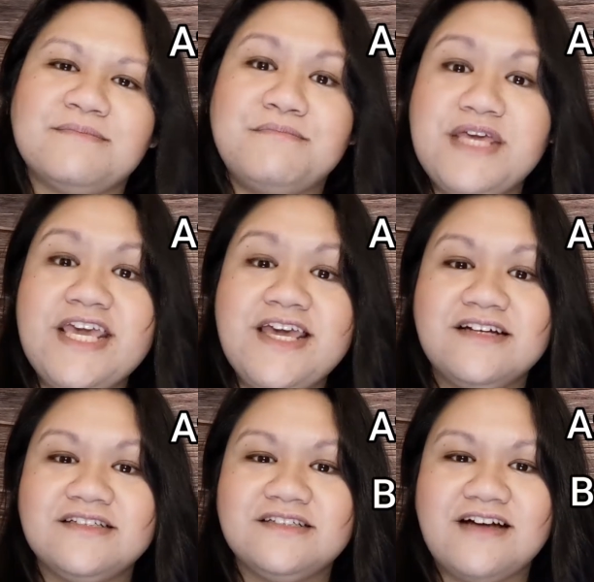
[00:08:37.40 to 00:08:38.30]
B,
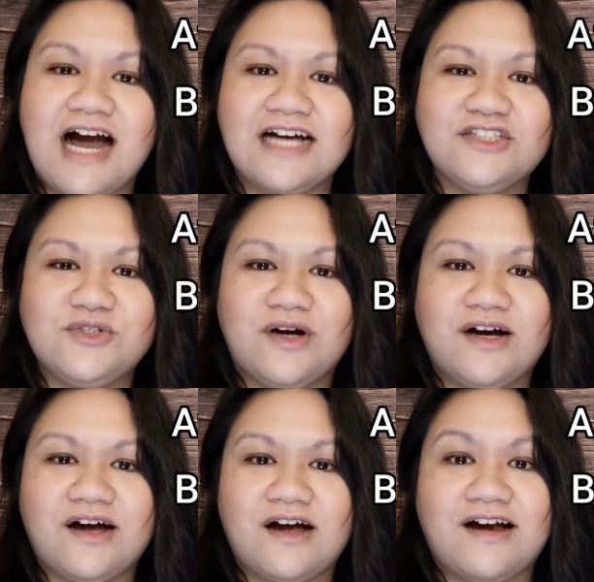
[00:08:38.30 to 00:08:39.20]
God, you
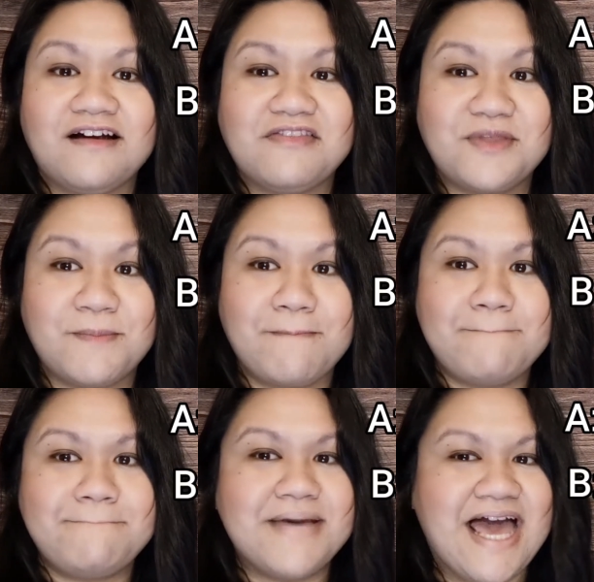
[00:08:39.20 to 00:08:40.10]
are the
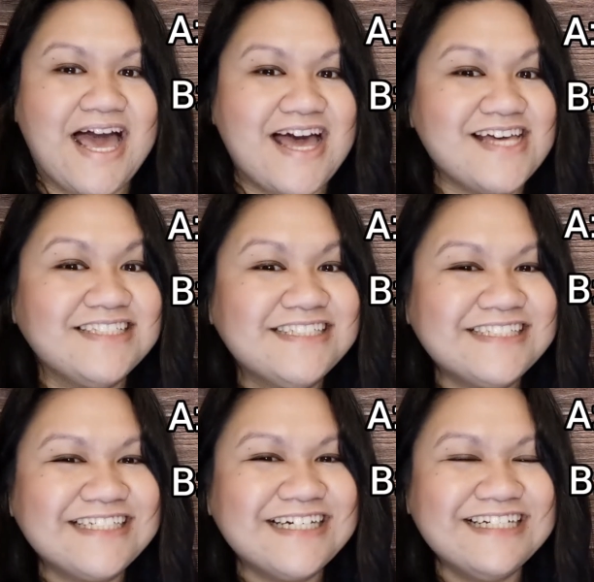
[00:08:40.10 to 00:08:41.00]

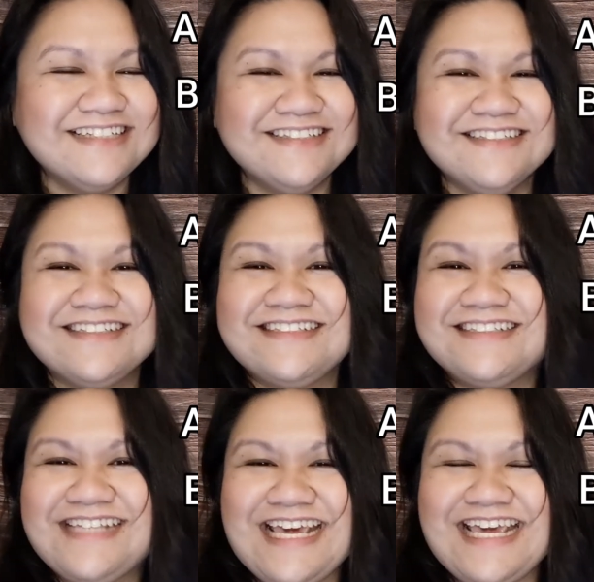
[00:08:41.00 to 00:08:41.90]
best.
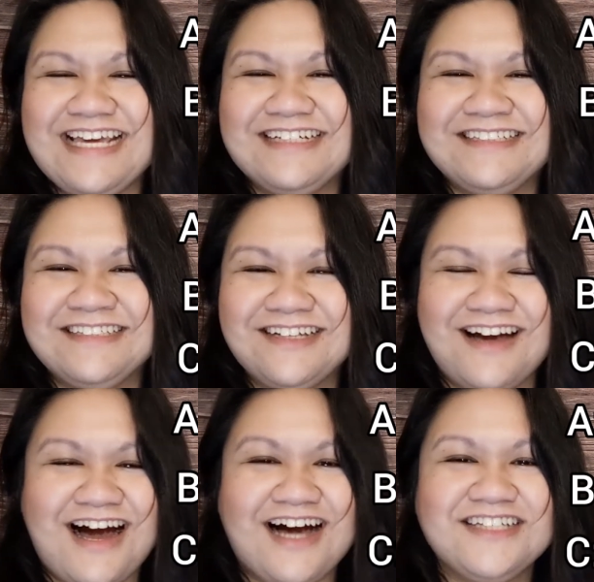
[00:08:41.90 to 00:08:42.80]
C,
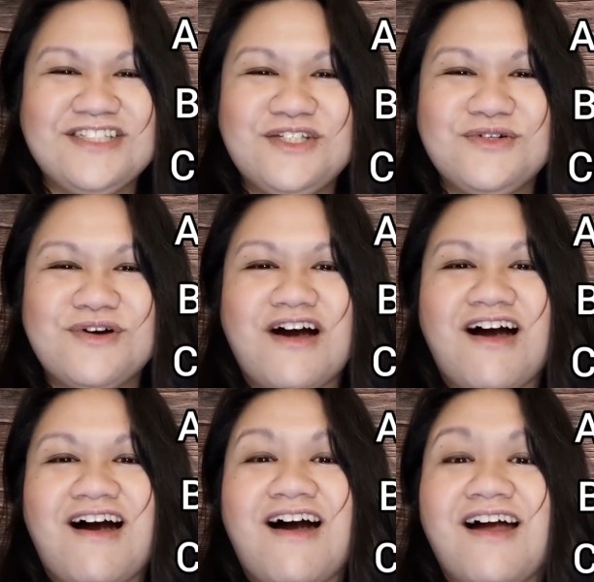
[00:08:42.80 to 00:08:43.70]
God, you
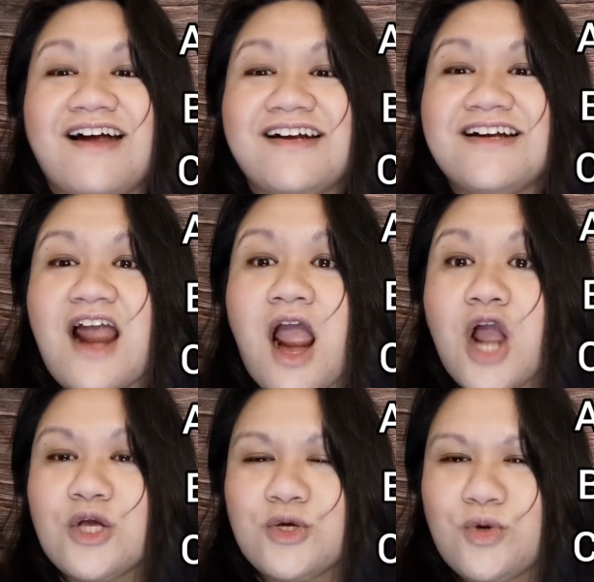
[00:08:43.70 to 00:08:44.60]
are
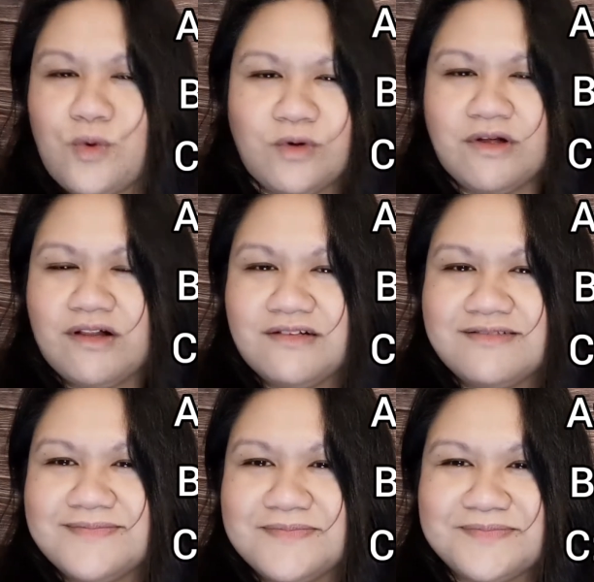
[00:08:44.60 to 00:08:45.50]
cool.
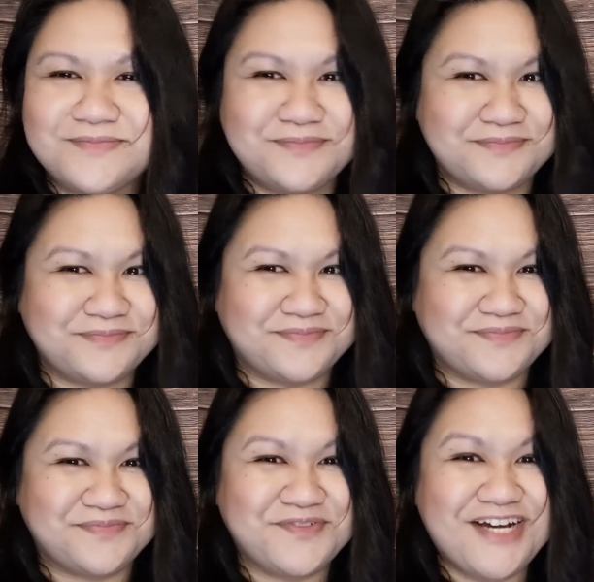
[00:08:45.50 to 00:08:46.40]

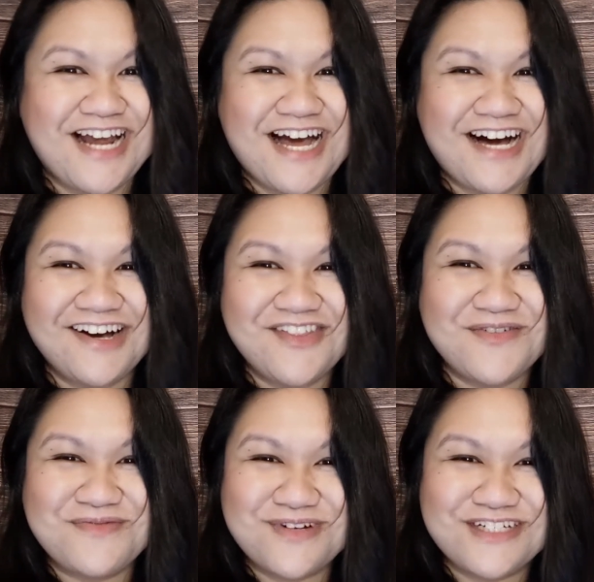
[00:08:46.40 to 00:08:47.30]
Hmm, what
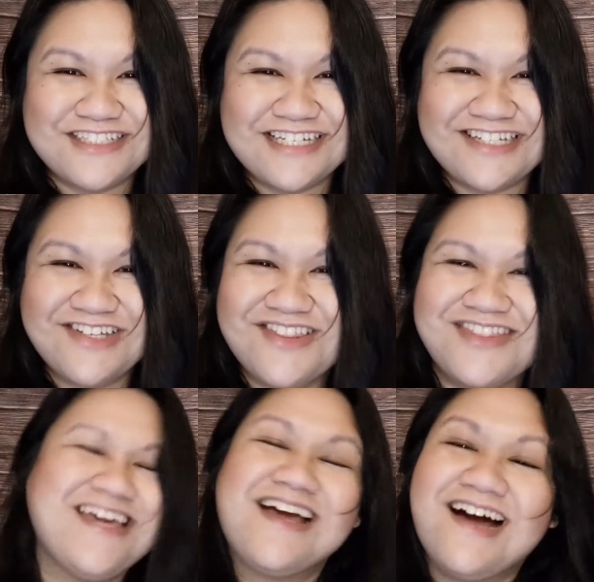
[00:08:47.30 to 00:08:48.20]
other words can you
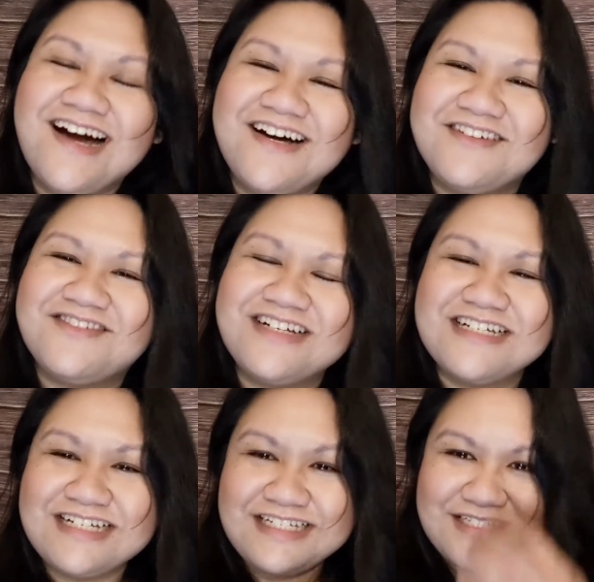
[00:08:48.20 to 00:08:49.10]
think of?
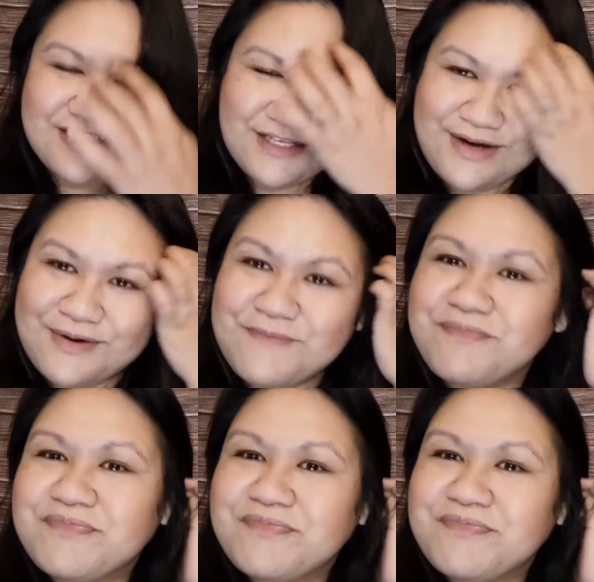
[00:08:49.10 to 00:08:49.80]
So,